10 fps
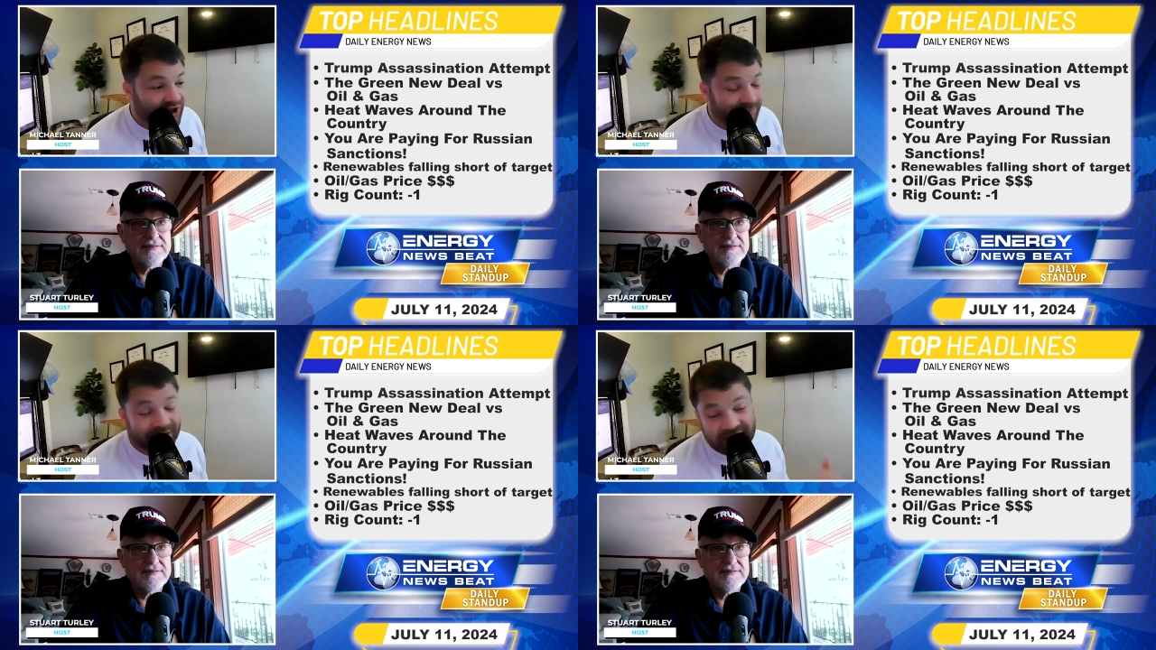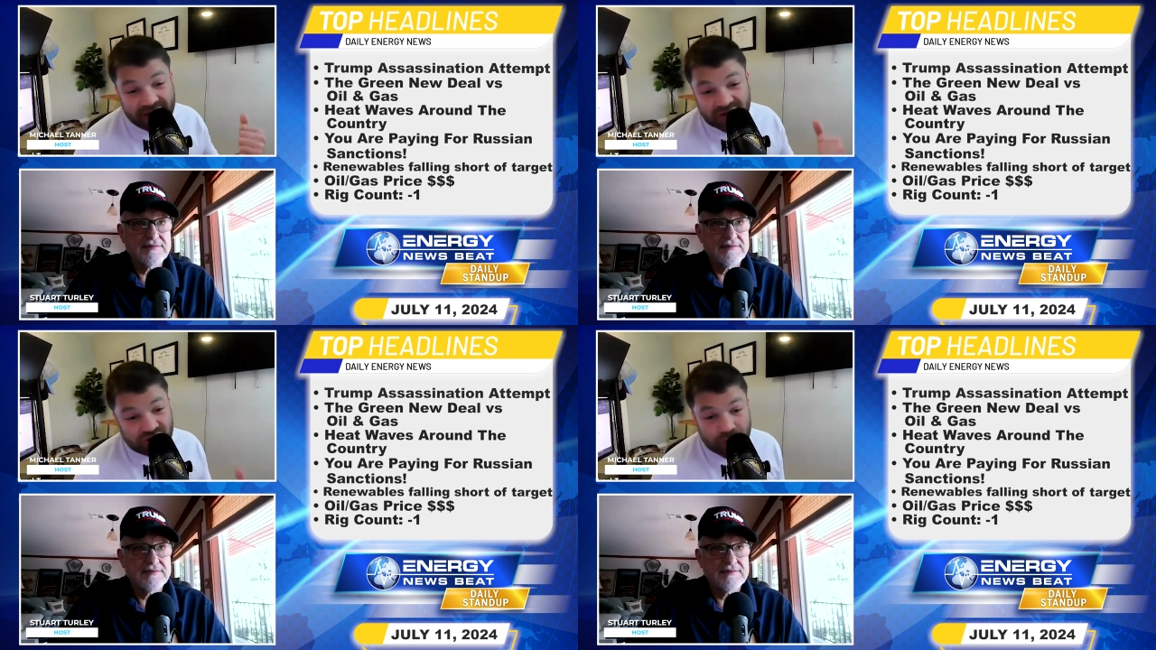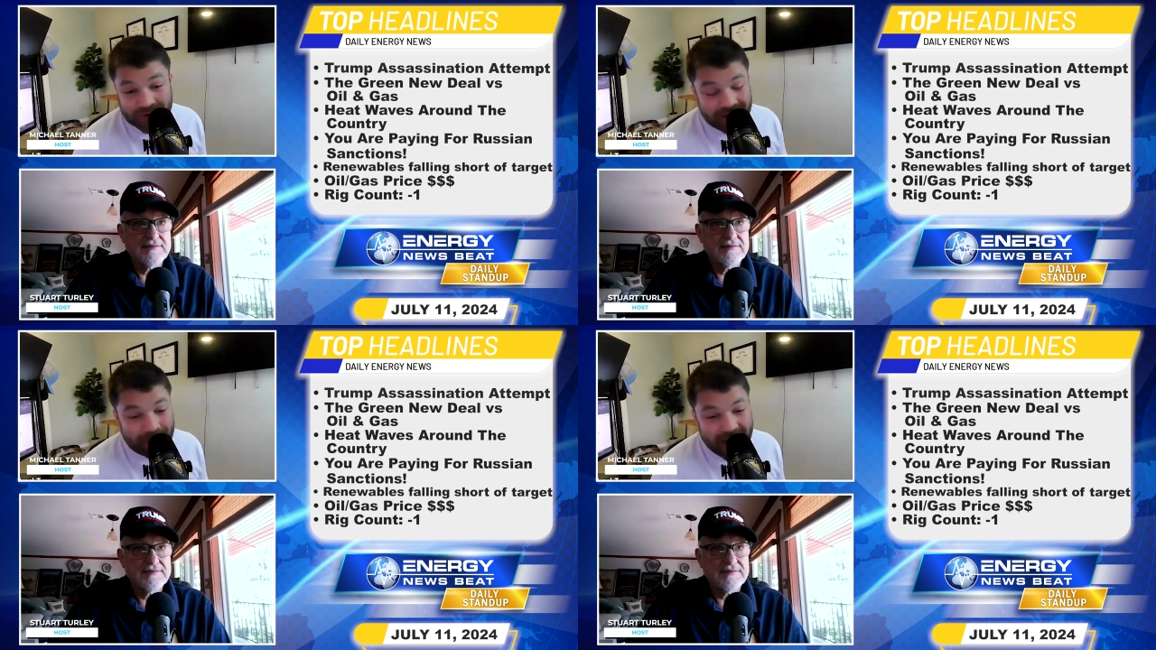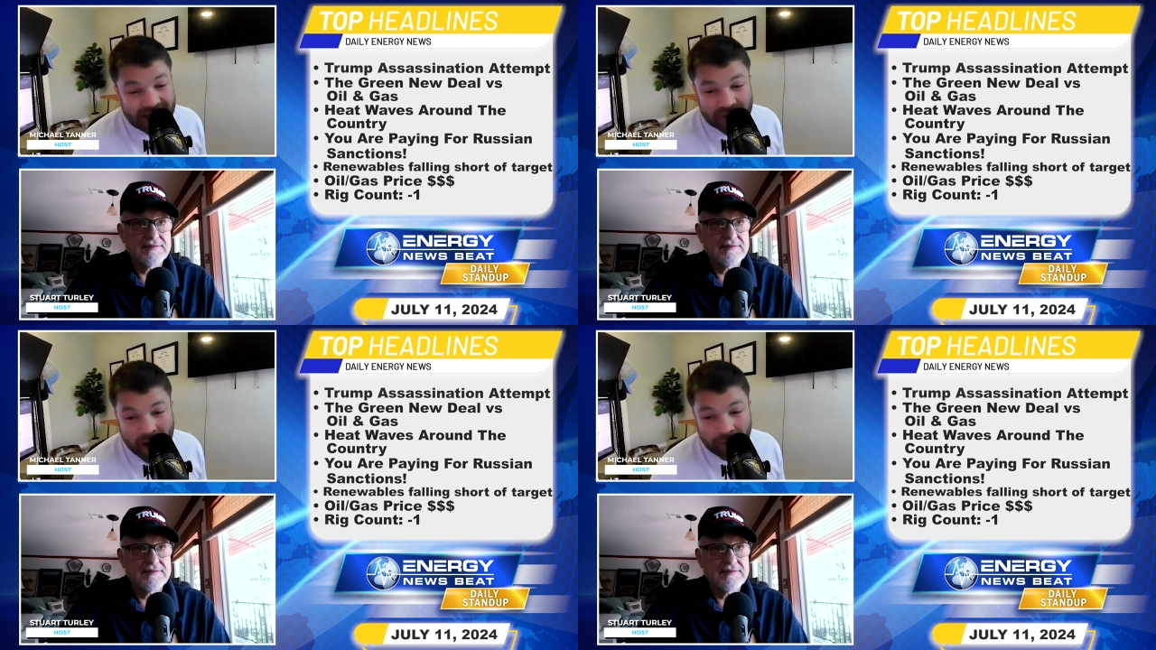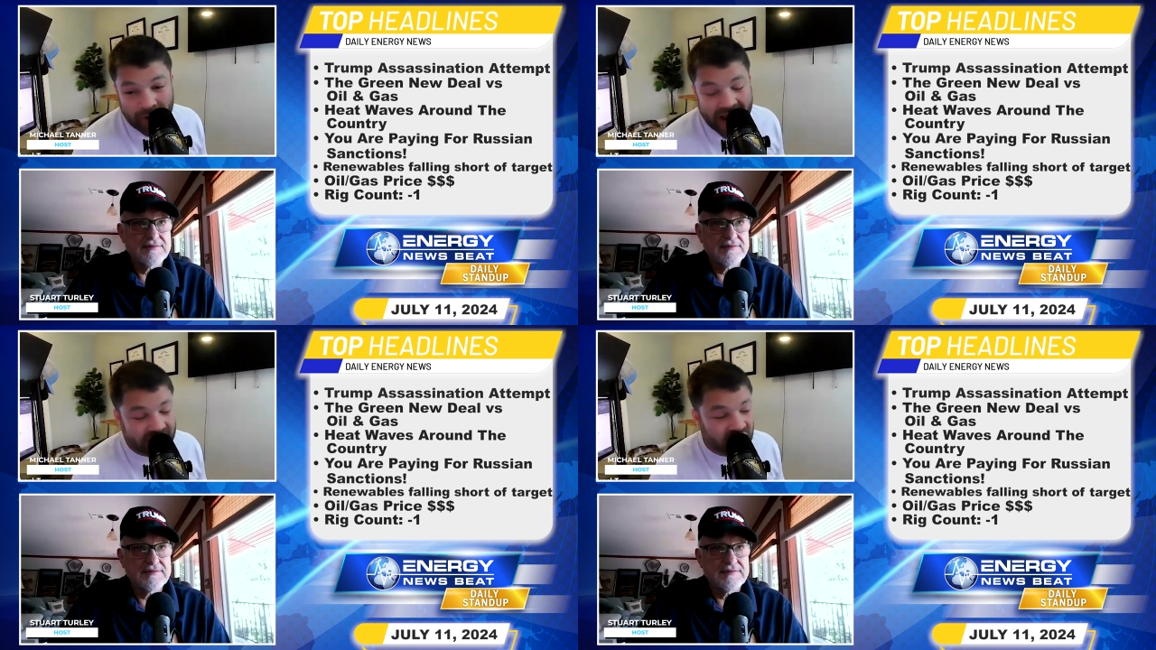Speaker 1: but Devin swoops in and buys them
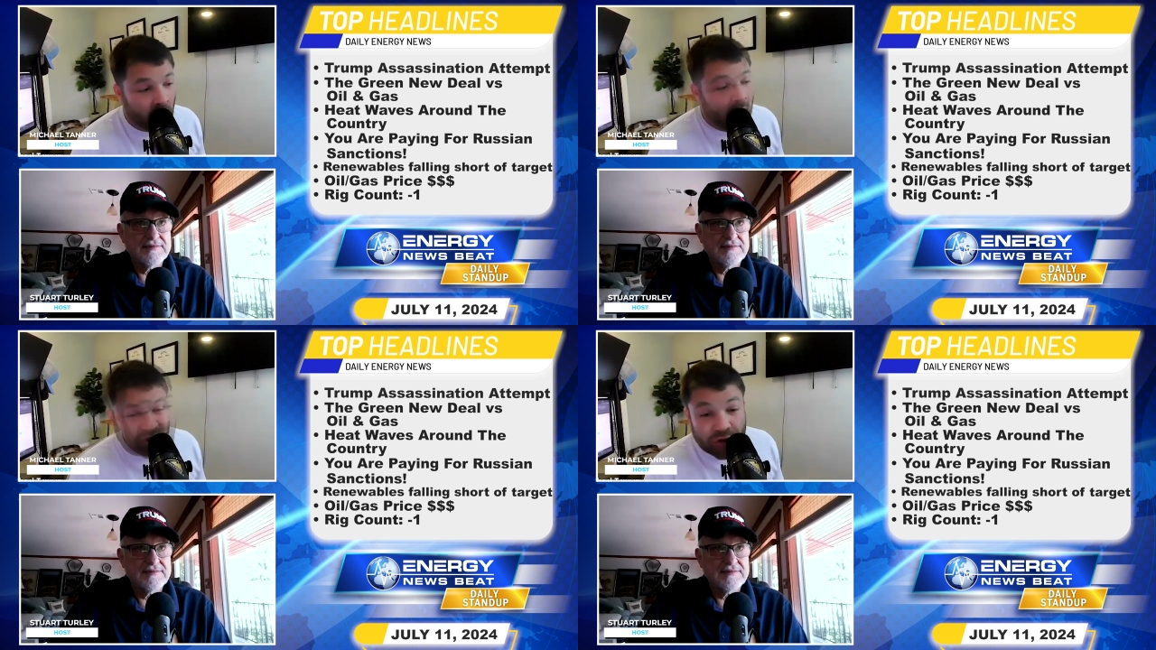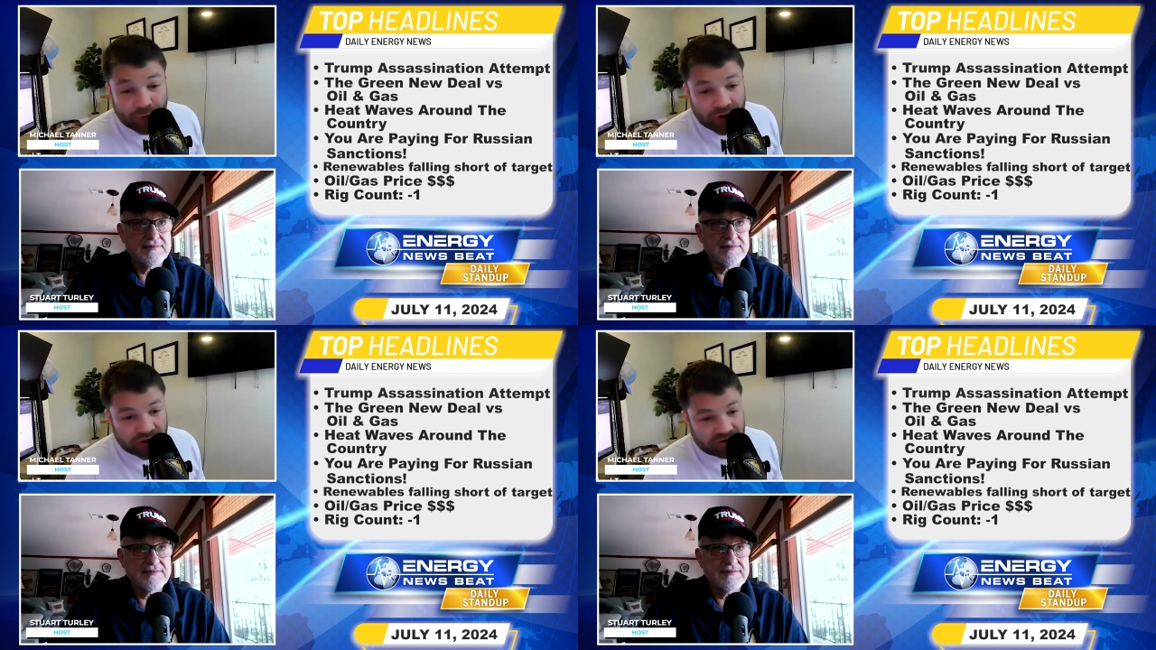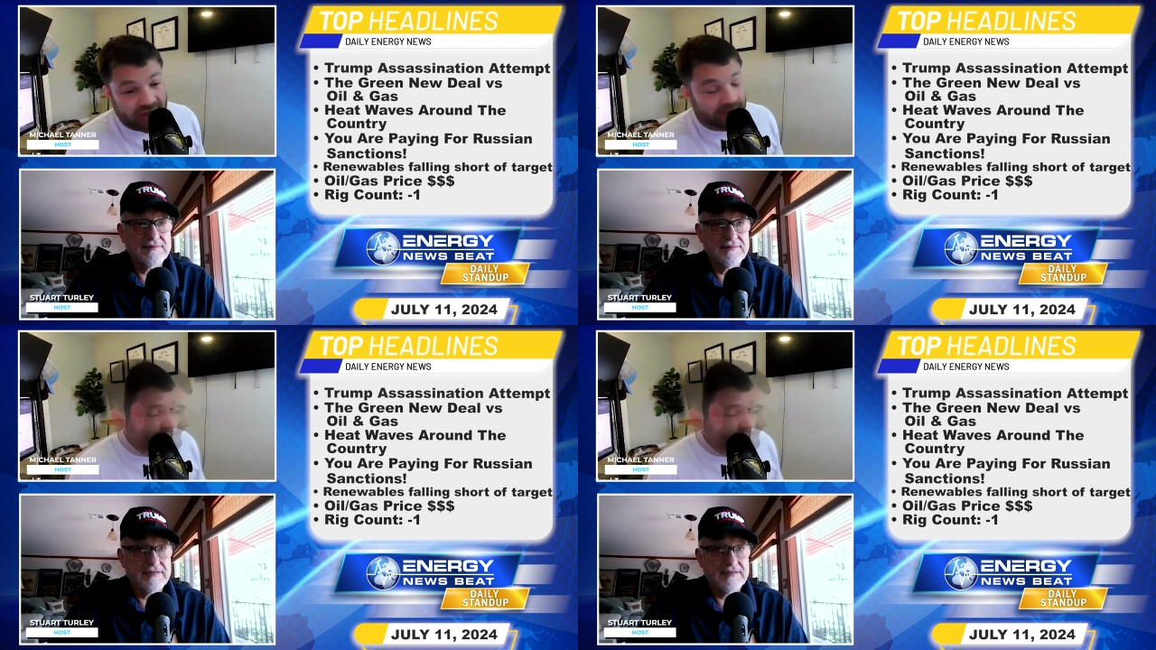outright. So super interesting.